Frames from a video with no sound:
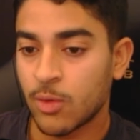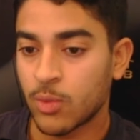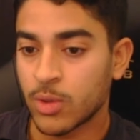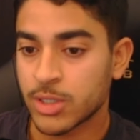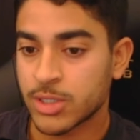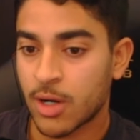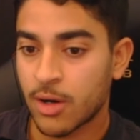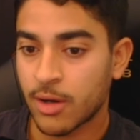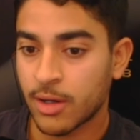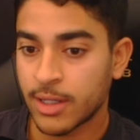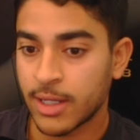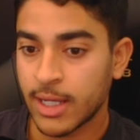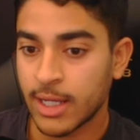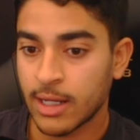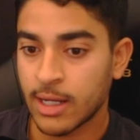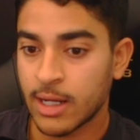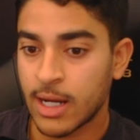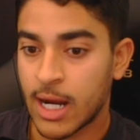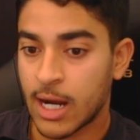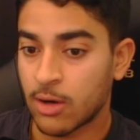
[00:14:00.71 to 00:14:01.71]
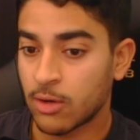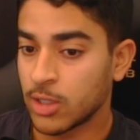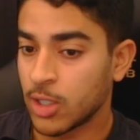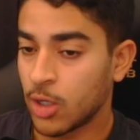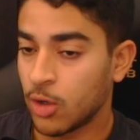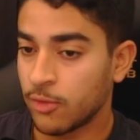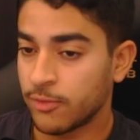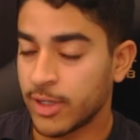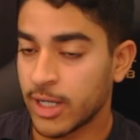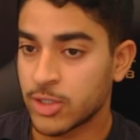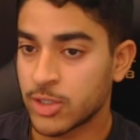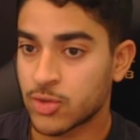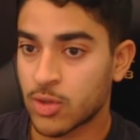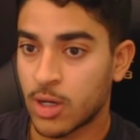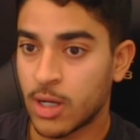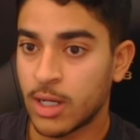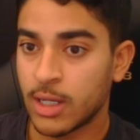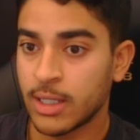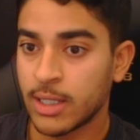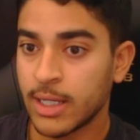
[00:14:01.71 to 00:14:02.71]
We're targeting our low of day
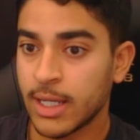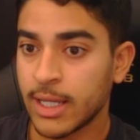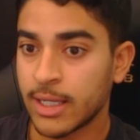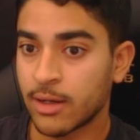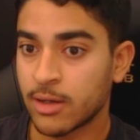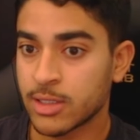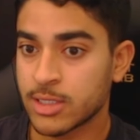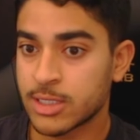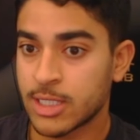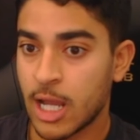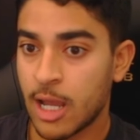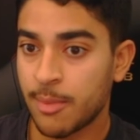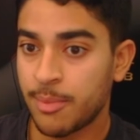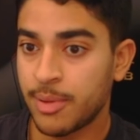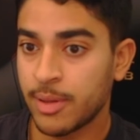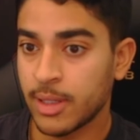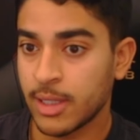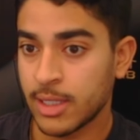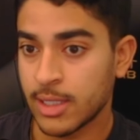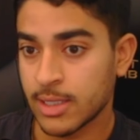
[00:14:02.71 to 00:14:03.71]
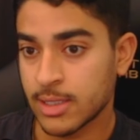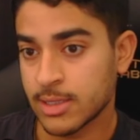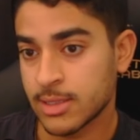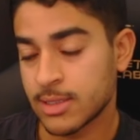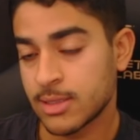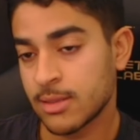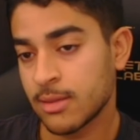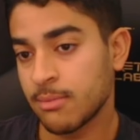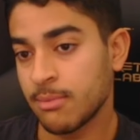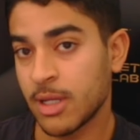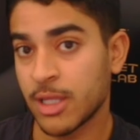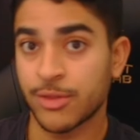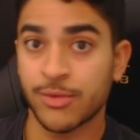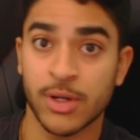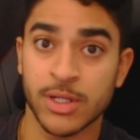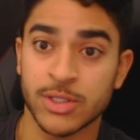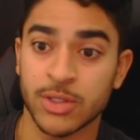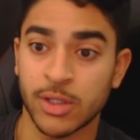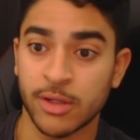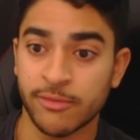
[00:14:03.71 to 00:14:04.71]
draw and our stop is mean
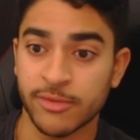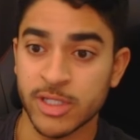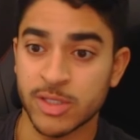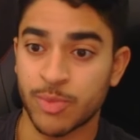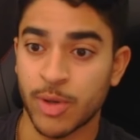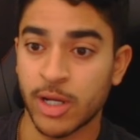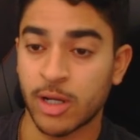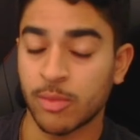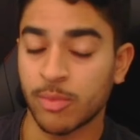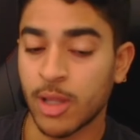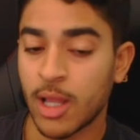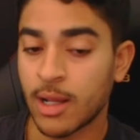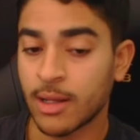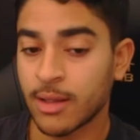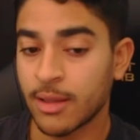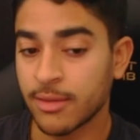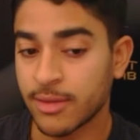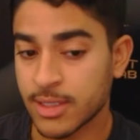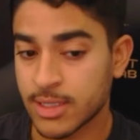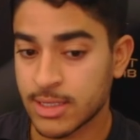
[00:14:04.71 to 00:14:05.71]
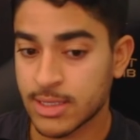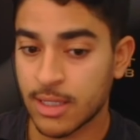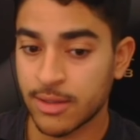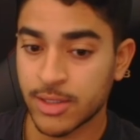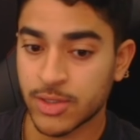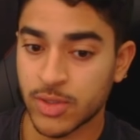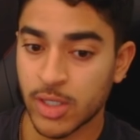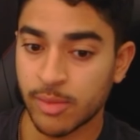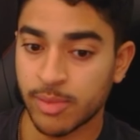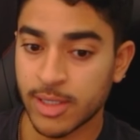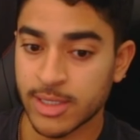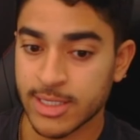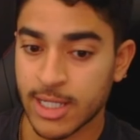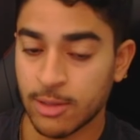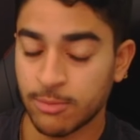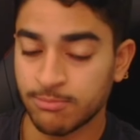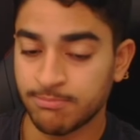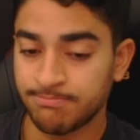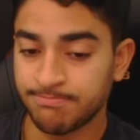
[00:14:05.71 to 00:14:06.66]
threshold of this breaker block. This is how the trade plays out.